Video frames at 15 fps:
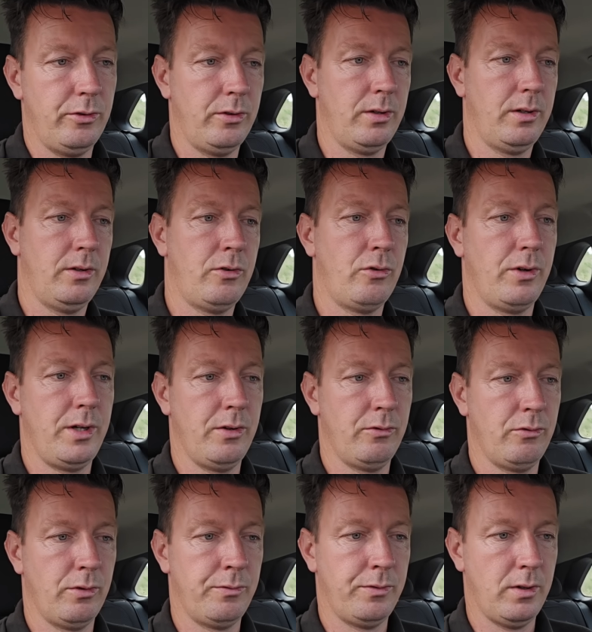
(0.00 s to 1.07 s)
hundred three
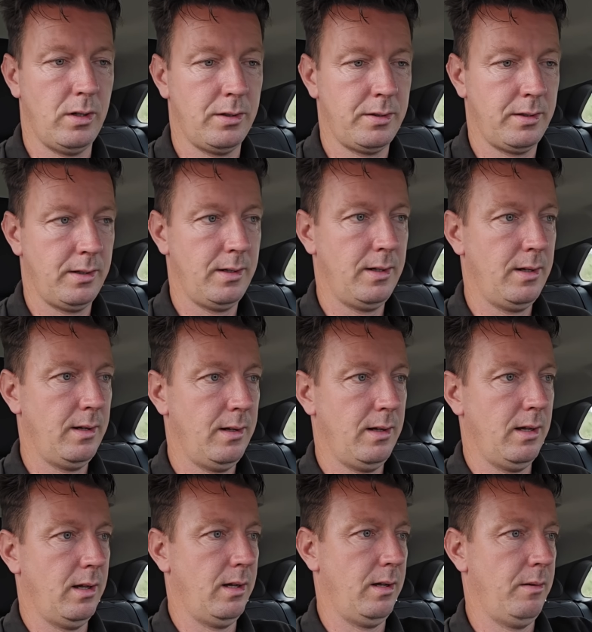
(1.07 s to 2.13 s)
hundred fault.
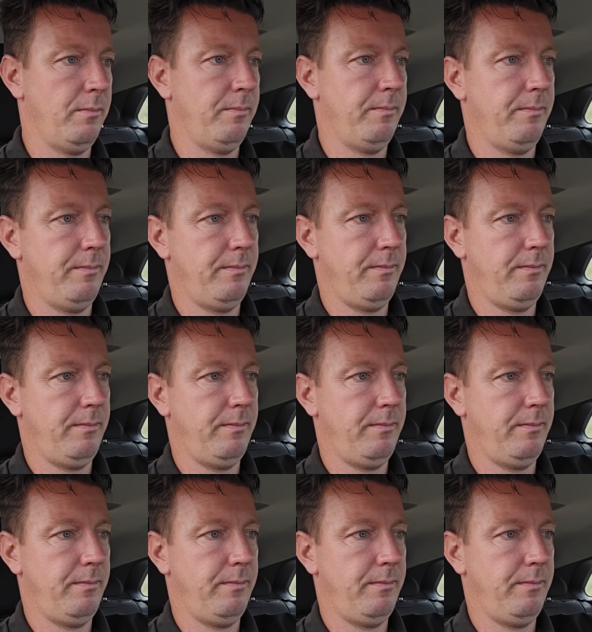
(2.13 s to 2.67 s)
Um,